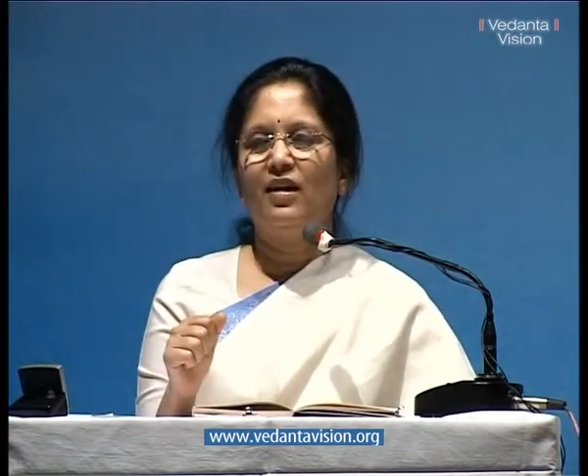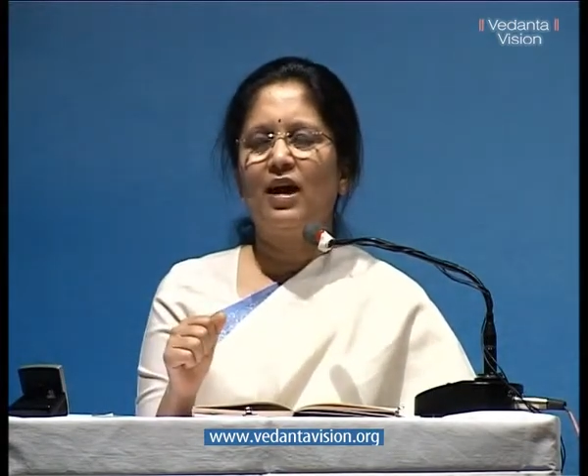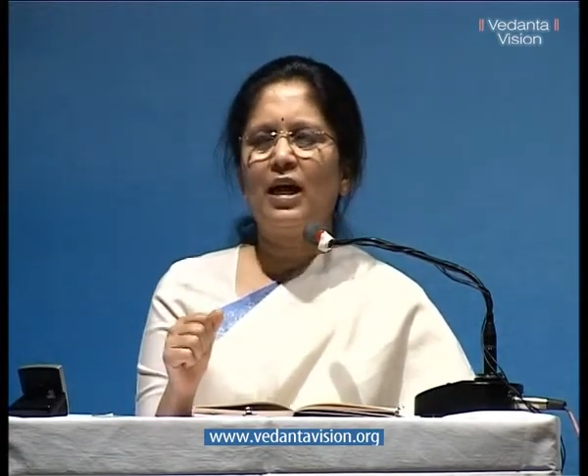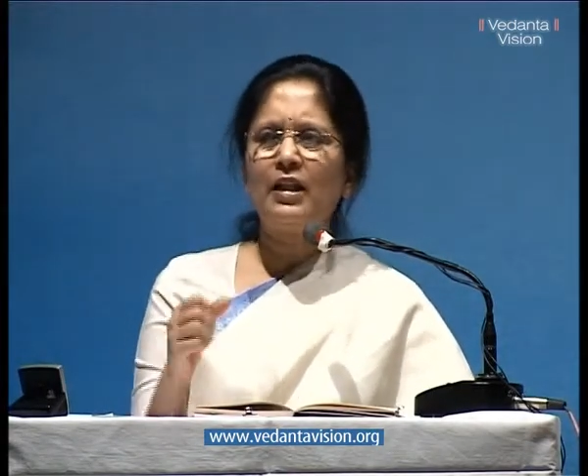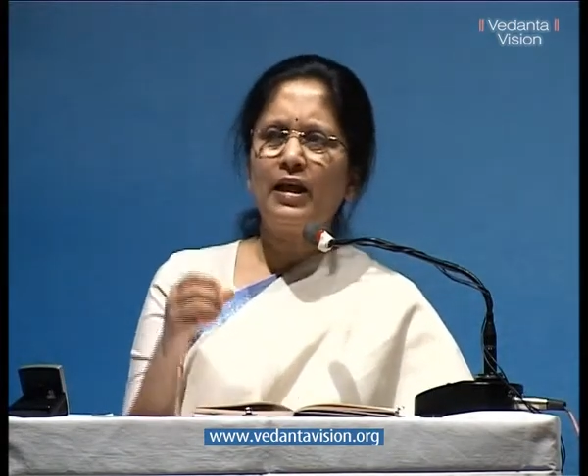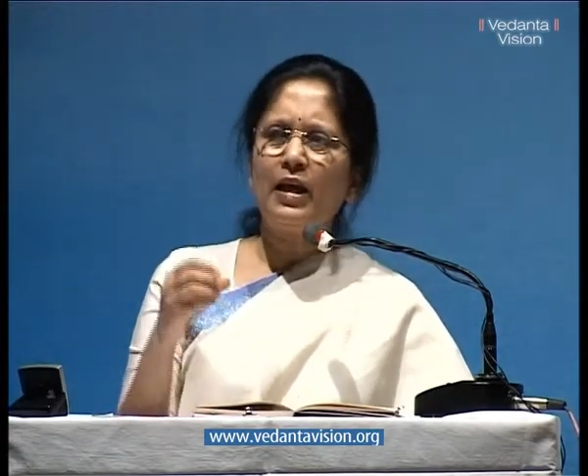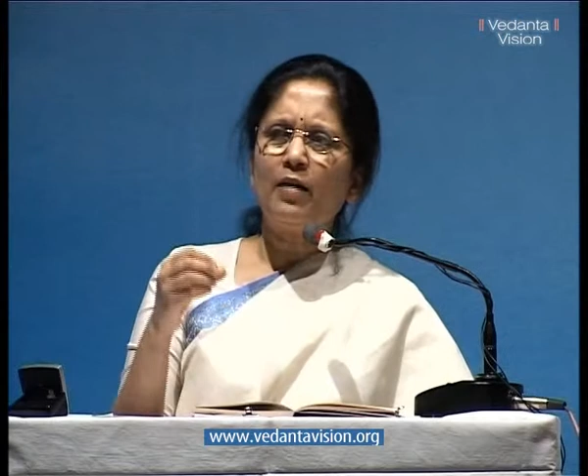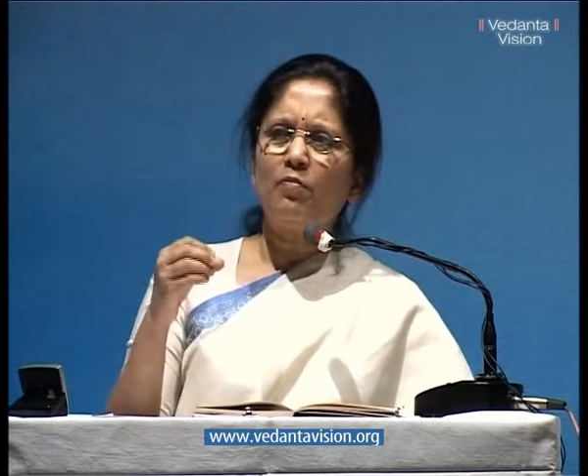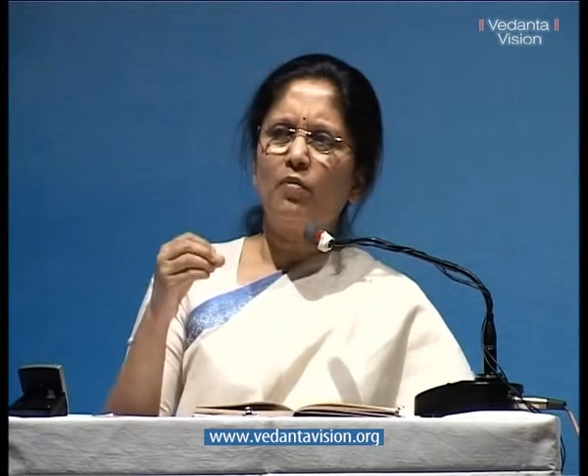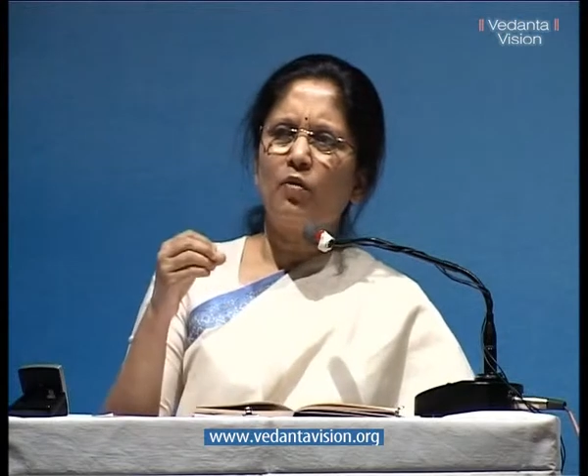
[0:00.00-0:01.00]
And
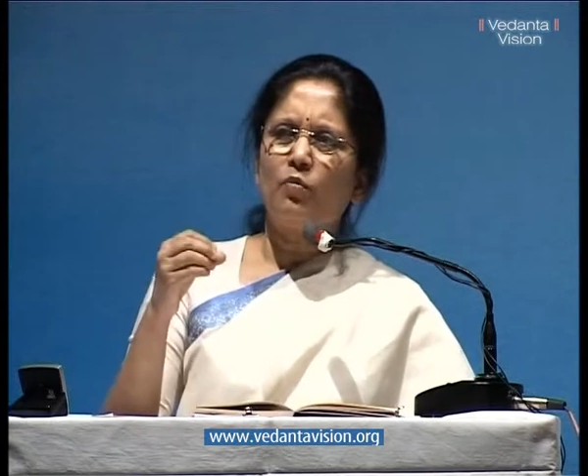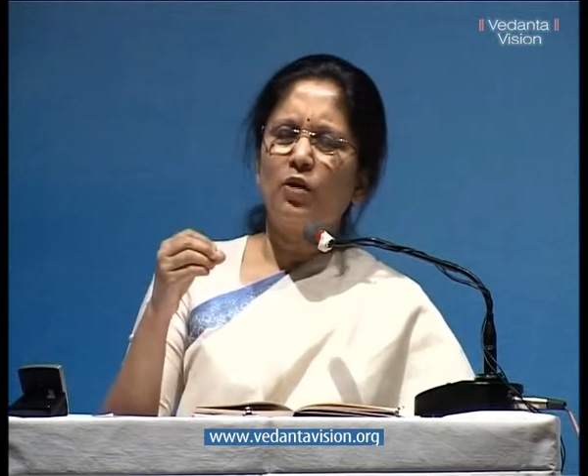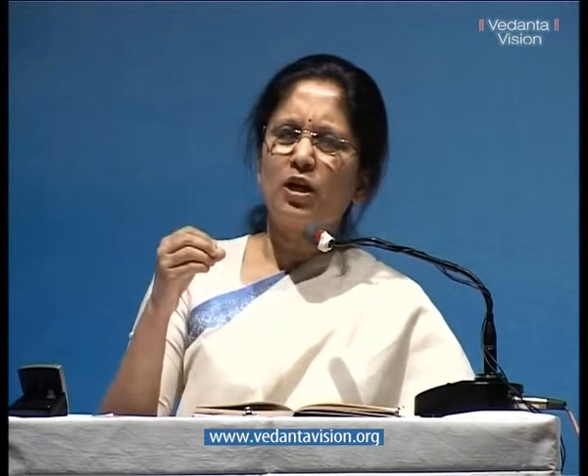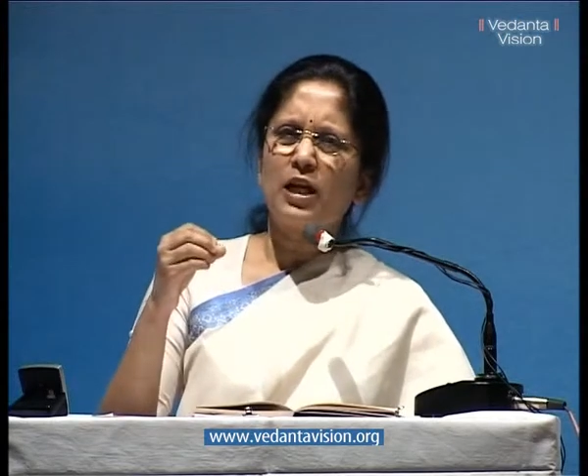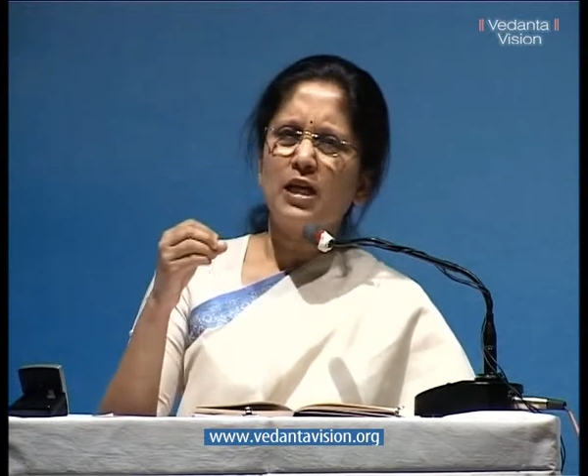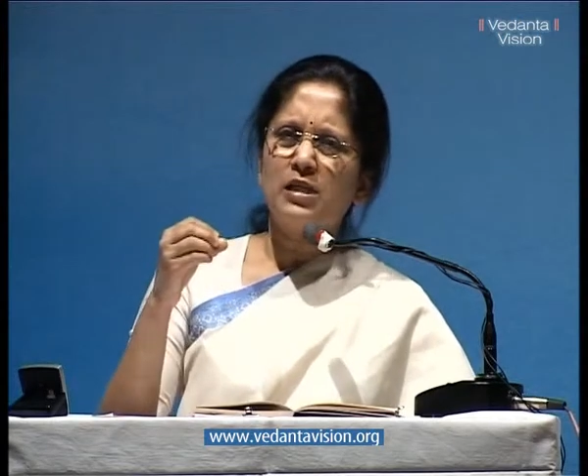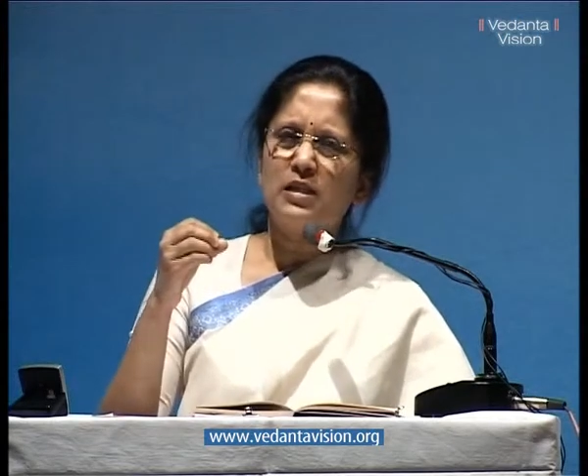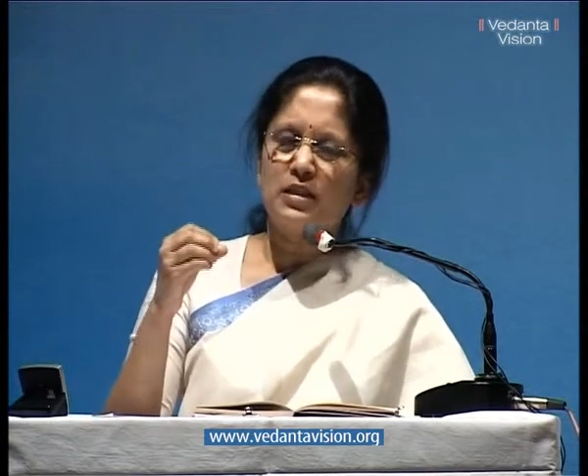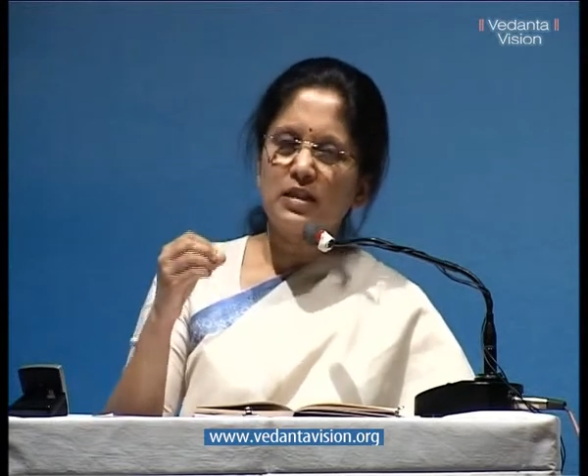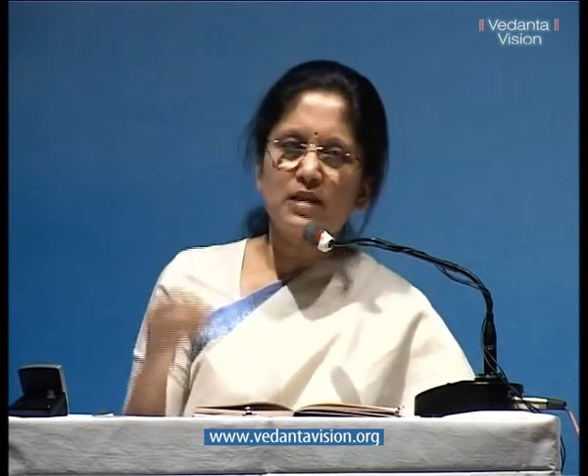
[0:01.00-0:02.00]
they work
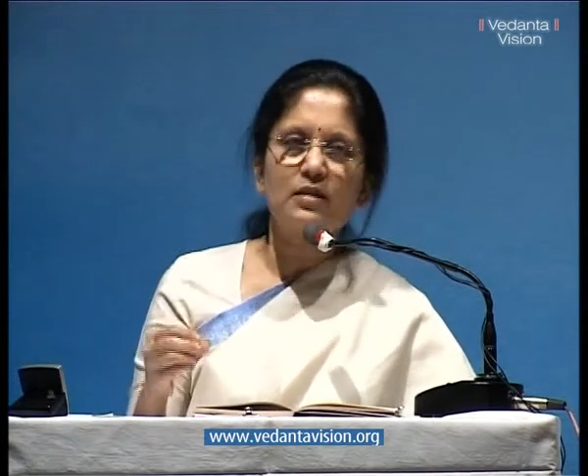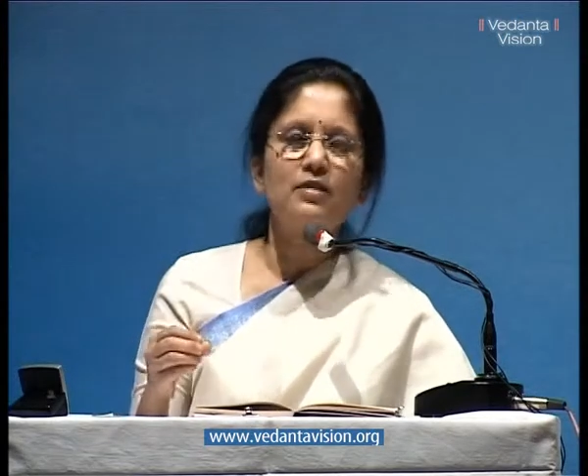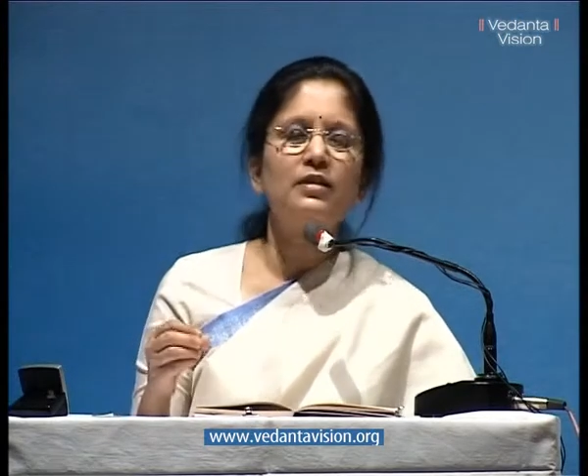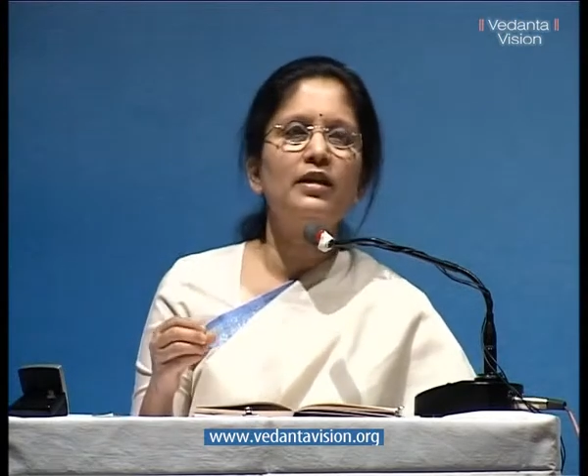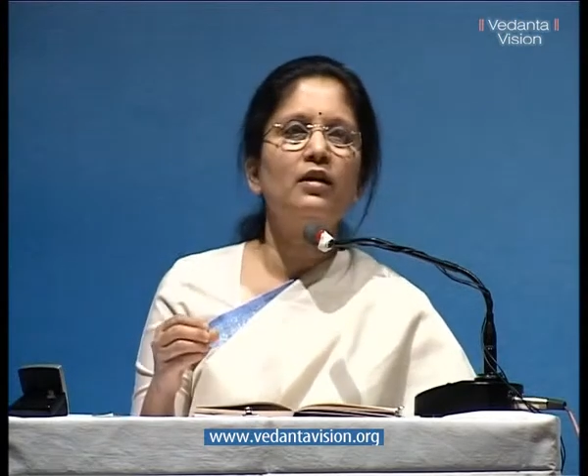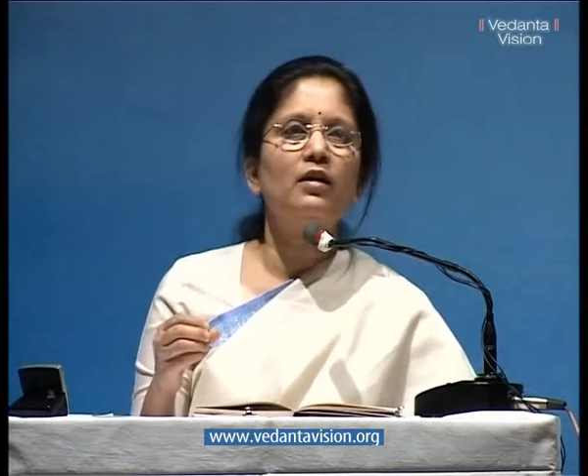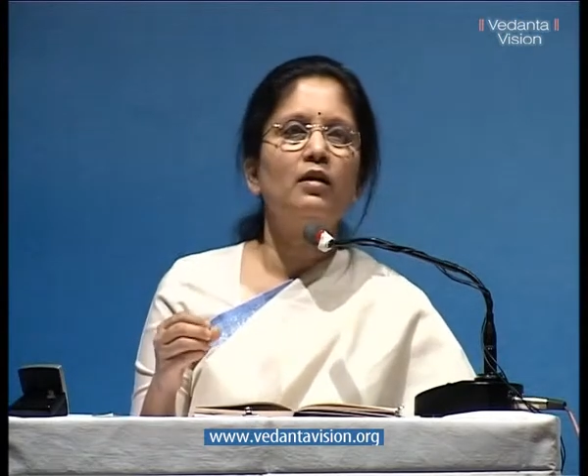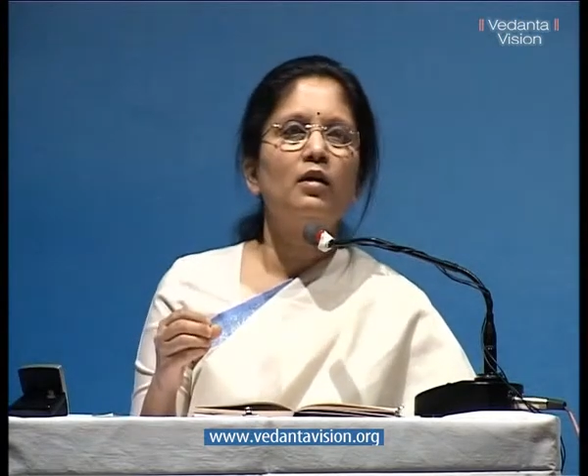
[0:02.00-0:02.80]
incessantly.